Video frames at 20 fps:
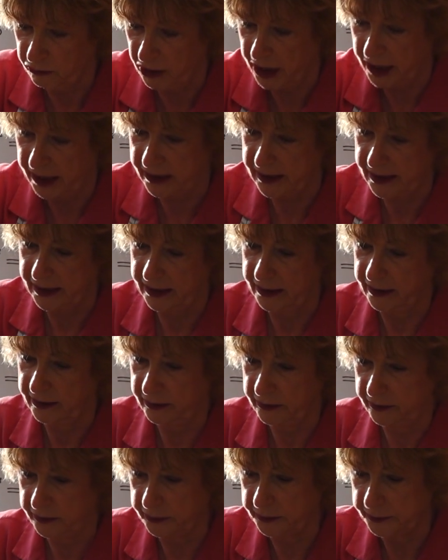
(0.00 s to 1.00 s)

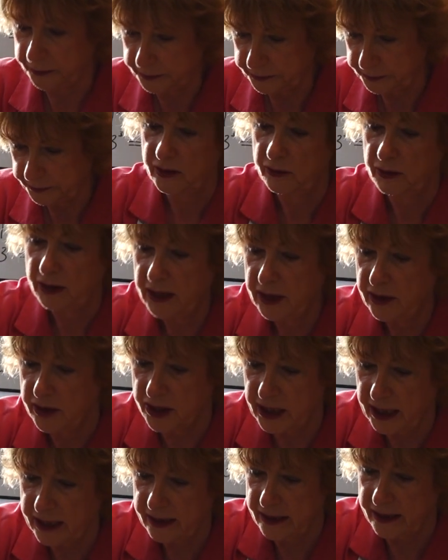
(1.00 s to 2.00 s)
rectangle, doing it
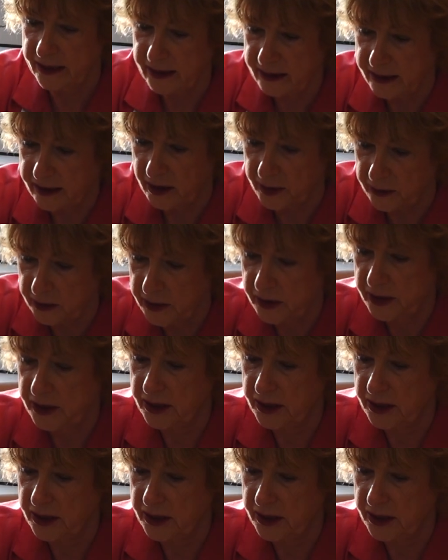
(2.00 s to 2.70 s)
gently so as